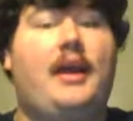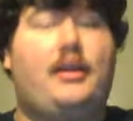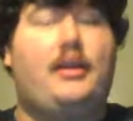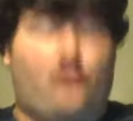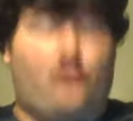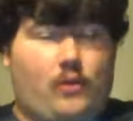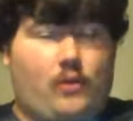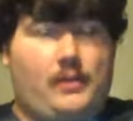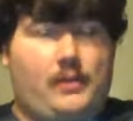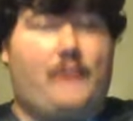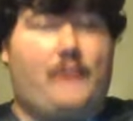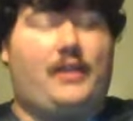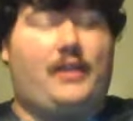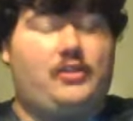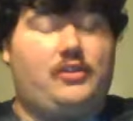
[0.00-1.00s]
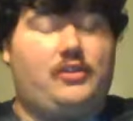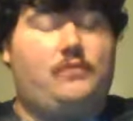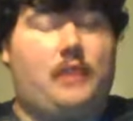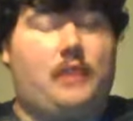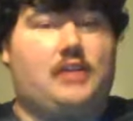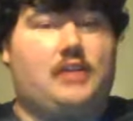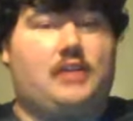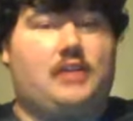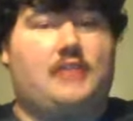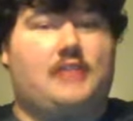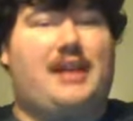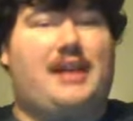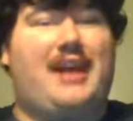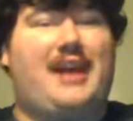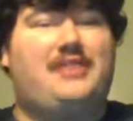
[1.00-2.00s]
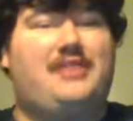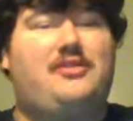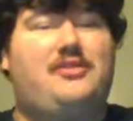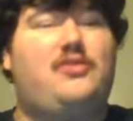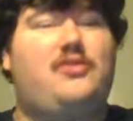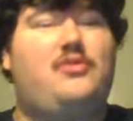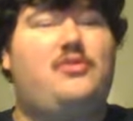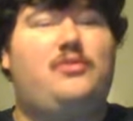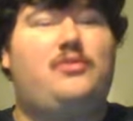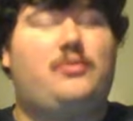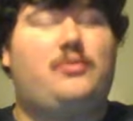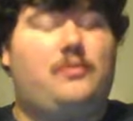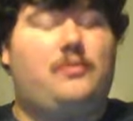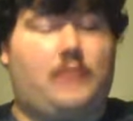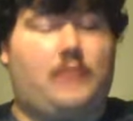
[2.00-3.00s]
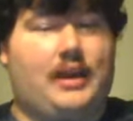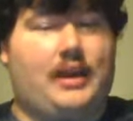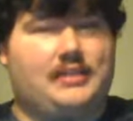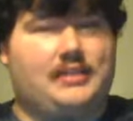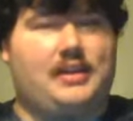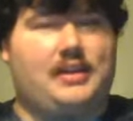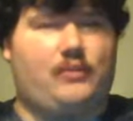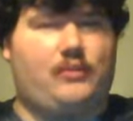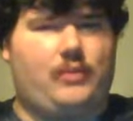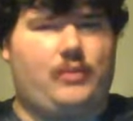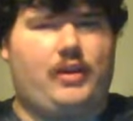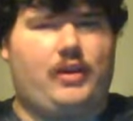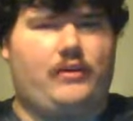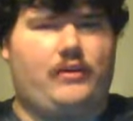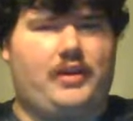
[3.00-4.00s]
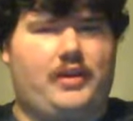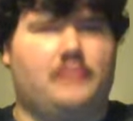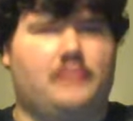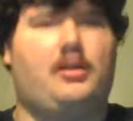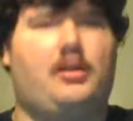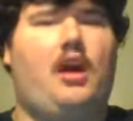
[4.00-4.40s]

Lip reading: Normally if I do box lots, I do, like I said in one of my other videos,